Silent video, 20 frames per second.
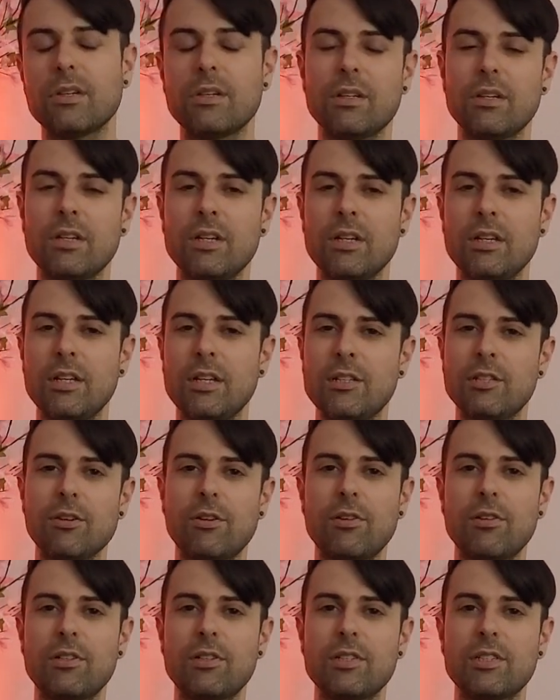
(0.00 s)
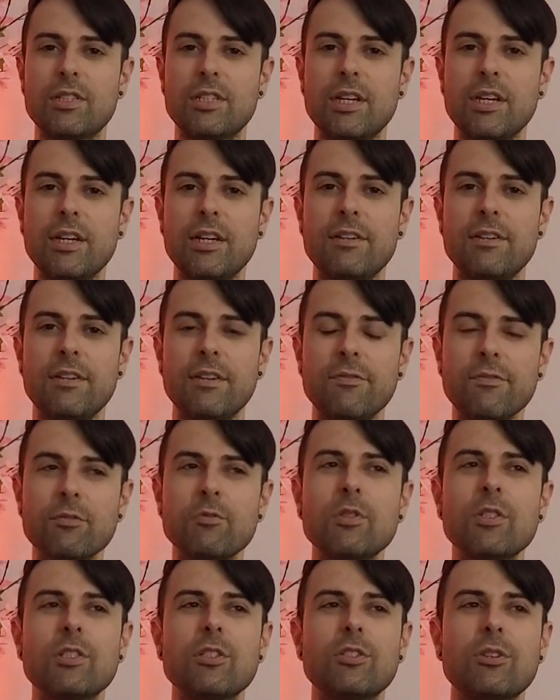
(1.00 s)
It's hard to say.
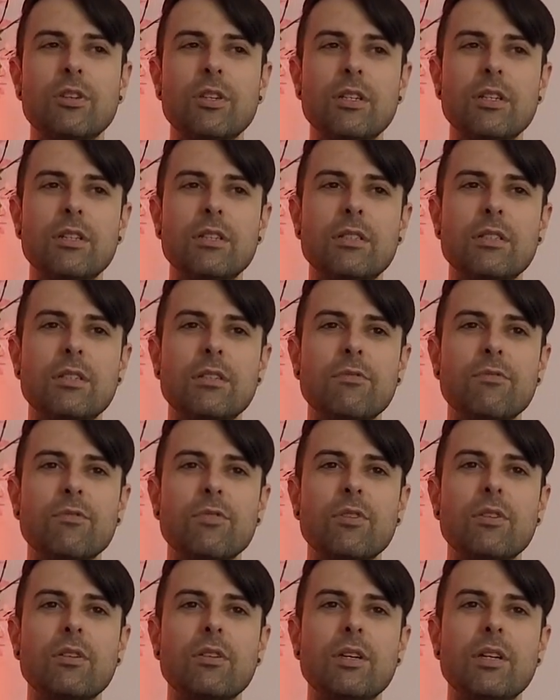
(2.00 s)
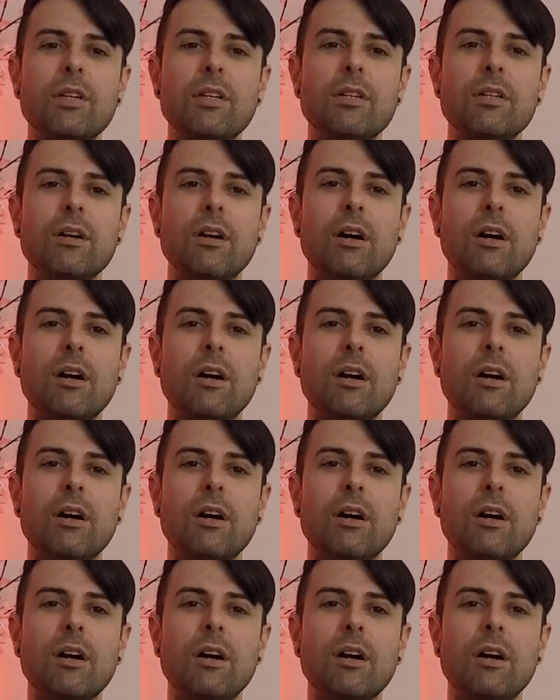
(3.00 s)
Everyone's journey is different, and